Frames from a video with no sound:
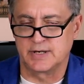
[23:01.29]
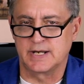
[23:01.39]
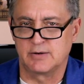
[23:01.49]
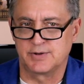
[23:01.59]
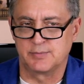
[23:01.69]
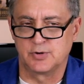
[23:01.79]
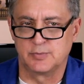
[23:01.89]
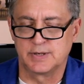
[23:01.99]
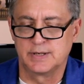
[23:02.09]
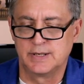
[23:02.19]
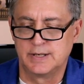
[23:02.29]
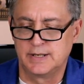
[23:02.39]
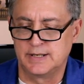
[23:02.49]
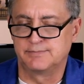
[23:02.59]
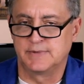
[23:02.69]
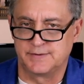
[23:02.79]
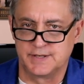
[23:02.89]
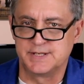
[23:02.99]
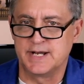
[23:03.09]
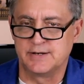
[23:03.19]
now at the moment, at, at
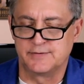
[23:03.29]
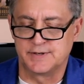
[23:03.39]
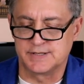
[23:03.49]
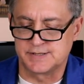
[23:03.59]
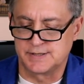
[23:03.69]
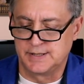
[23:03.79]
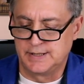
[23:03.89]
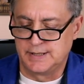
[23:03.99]
the date of this.